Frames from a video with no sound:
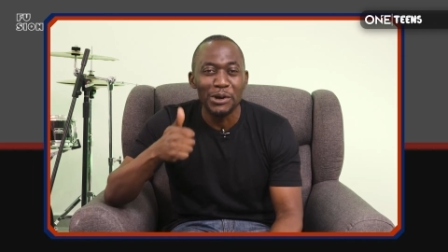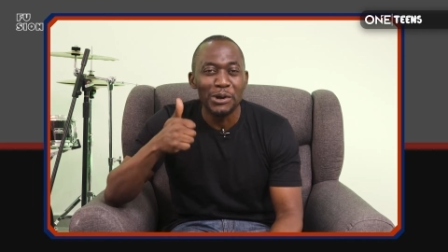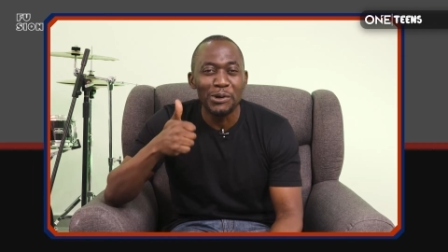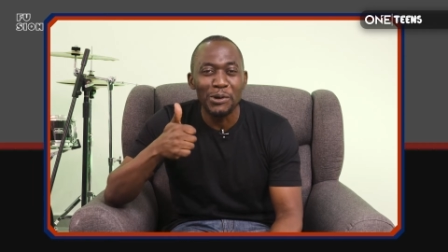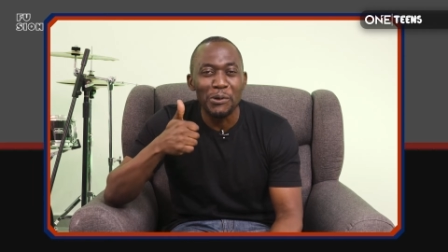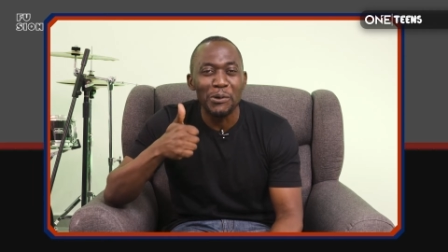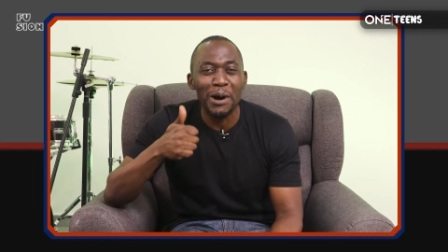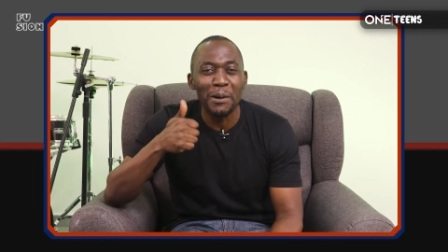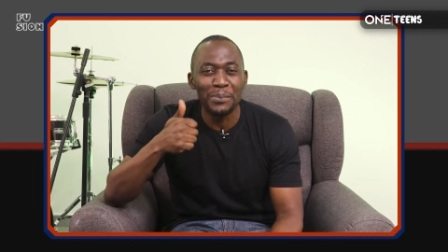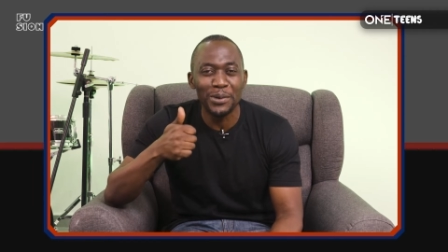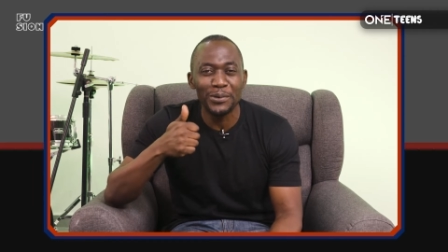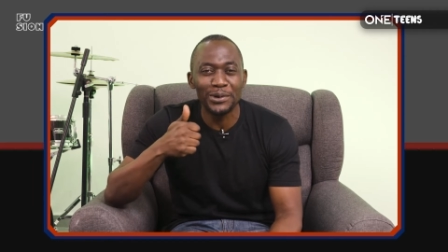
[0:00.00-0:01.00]
Lo,
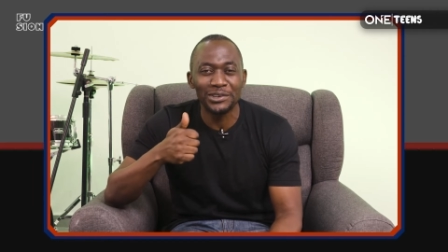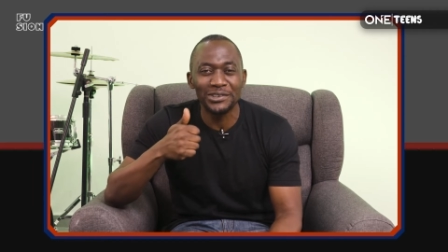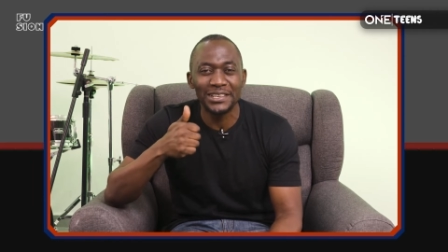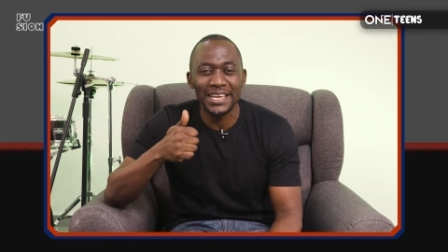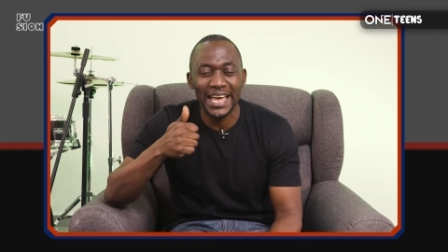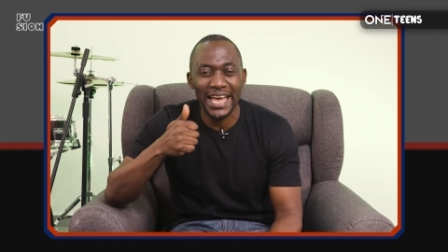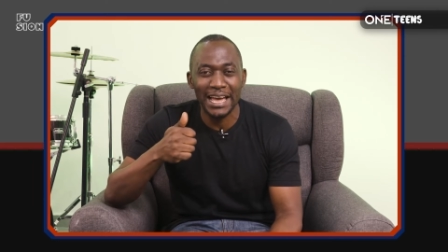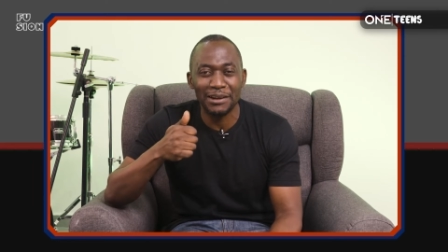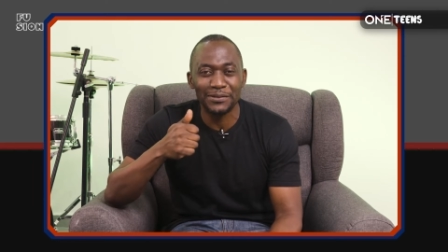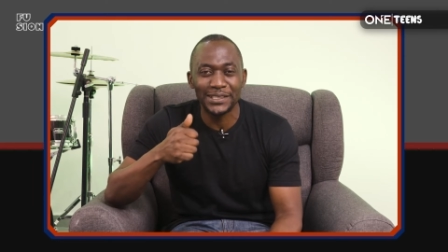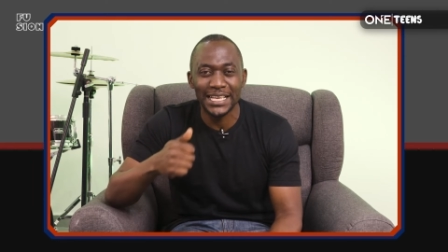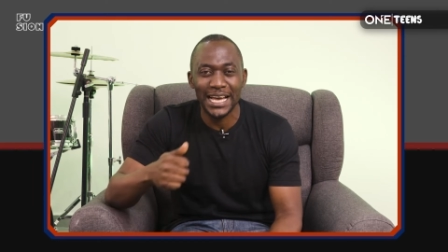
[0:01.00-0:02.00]
I'll be with you to the end
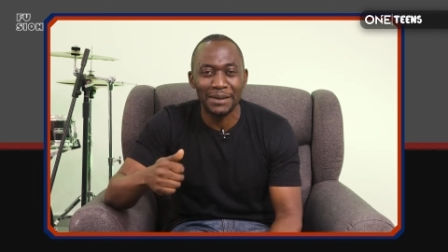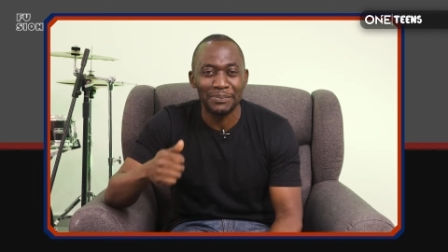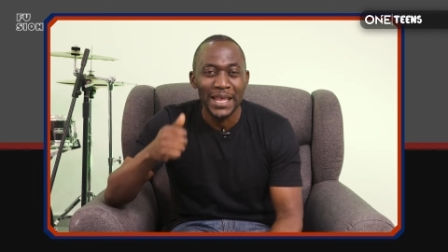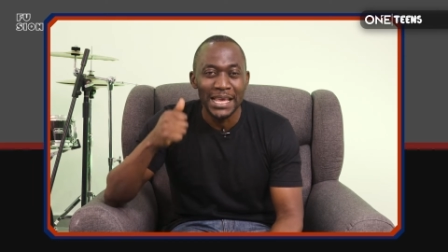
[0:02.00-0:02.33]
of time.